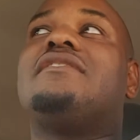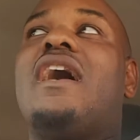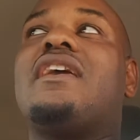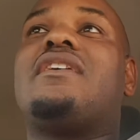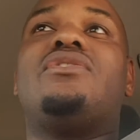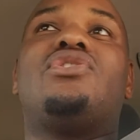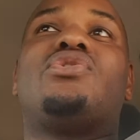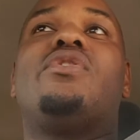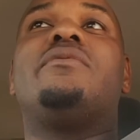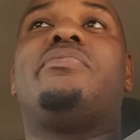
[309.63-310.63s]
Nike or
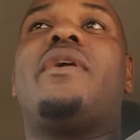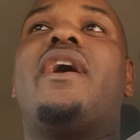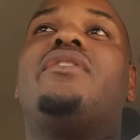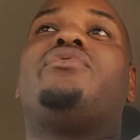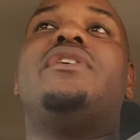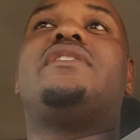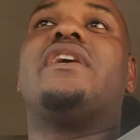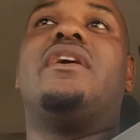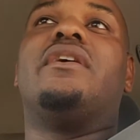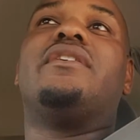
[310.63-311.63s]
Jordan Brand
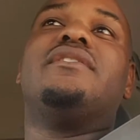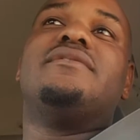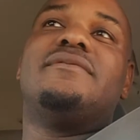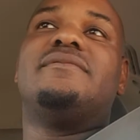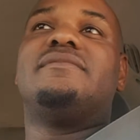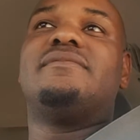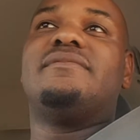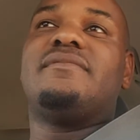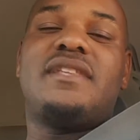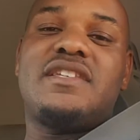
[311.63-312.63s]
retailer.
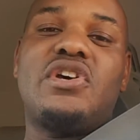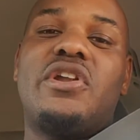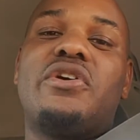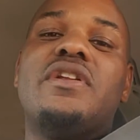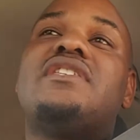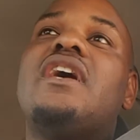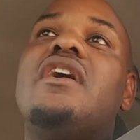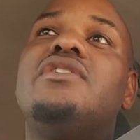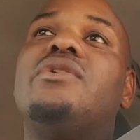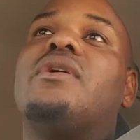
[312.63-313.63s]
That's all they're going to
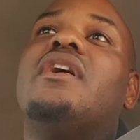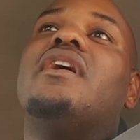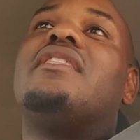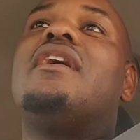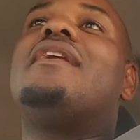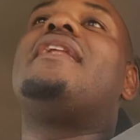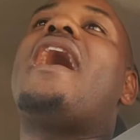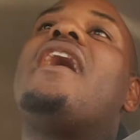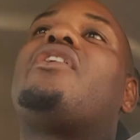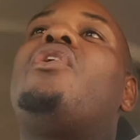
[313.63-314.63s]
tell you. They're not